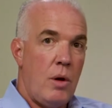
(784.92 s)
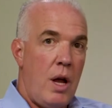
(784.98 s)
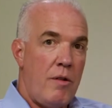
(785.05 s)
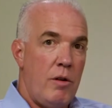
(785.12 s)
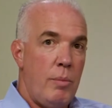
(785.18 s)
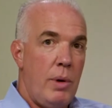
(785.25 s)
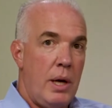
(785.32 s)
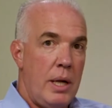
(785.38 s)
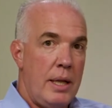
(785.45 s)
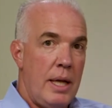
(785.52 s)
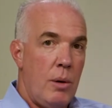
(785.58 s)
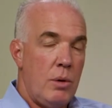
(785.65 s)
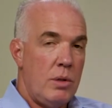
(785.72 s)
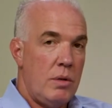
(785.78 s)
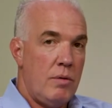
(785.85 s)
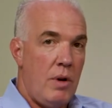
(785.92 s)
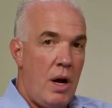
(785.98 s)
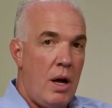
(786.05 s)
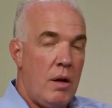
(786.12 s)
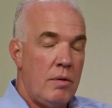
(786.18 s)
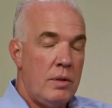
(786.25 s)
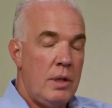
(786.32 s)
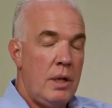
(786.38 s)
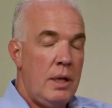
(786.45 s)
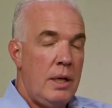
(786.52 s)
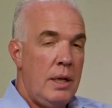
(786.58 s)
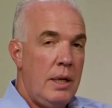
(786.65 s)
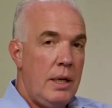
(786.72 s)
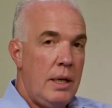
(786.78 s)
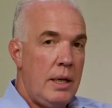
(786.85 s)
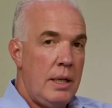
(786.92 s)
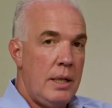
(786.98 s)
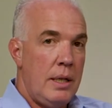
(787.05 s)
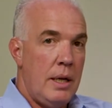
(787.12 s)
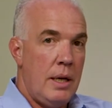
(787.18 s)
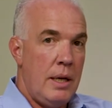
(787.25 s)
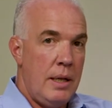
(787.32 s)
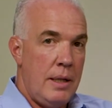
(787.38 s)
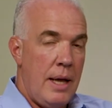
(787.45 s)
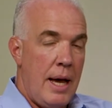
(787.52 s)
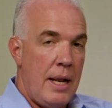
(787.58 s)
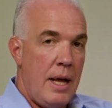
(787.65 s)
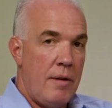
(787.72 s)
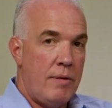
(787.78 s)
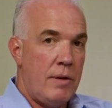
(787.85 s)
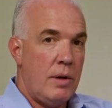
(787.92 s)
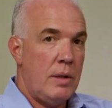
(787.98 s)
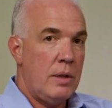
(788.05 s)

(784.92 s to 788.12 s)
everybody that was involved in that effort.